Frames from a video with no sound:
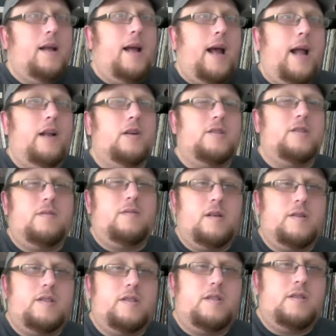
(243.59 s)
And there's
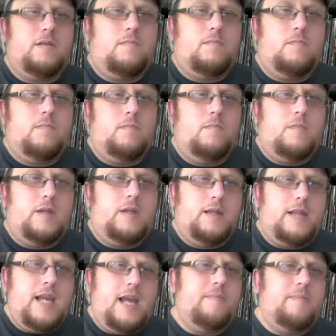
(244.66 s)

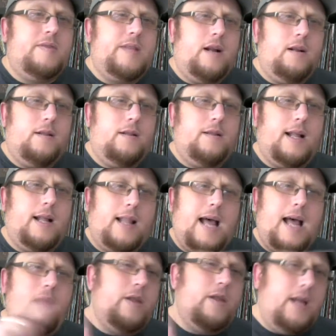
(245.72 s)
themes that
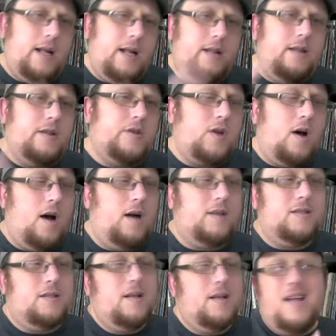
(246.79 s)
lie within the
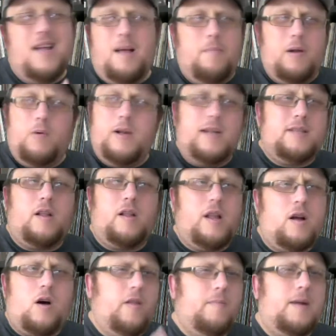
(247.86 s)
songs, but I wouldn't necessarily
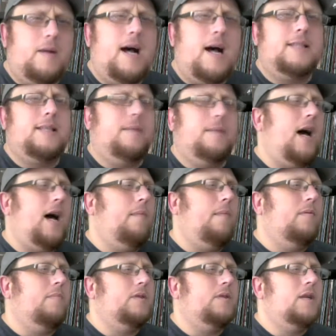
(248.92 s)
call them concept albums,